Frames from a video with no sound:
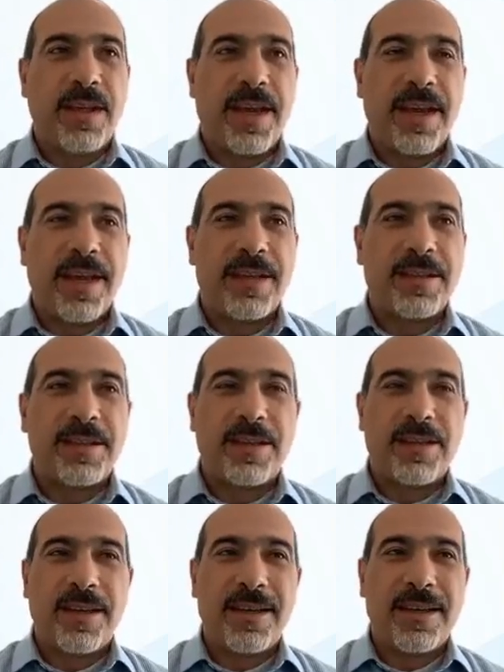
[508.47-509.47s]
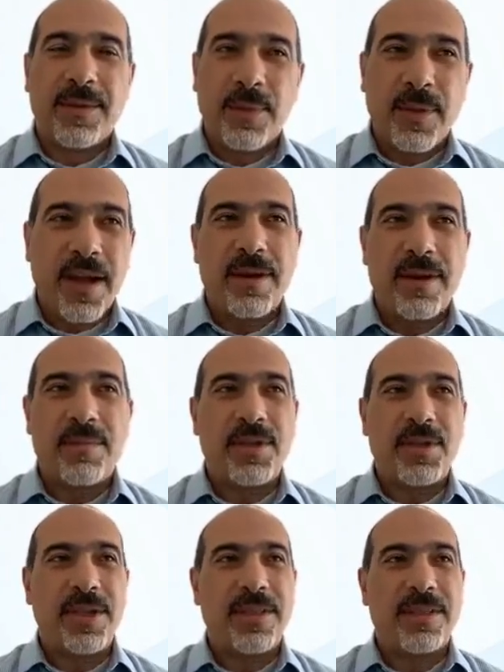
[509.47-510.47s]
and supplier
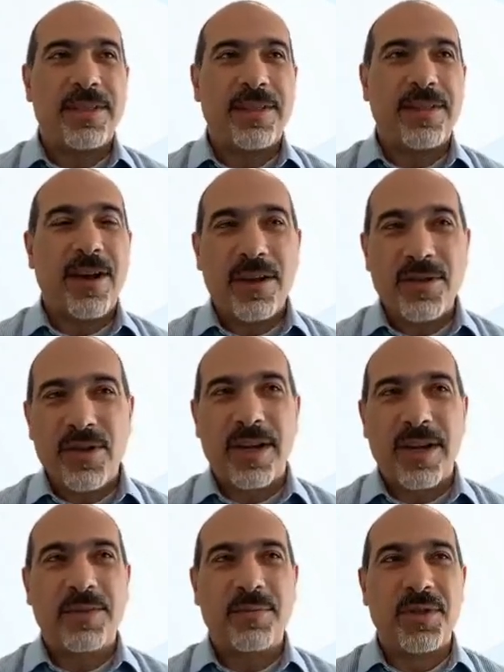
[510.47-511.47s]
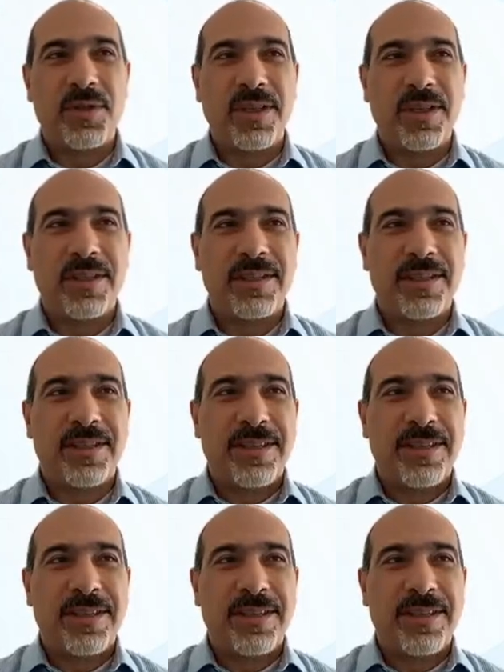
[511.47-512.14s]
machines, contractor machines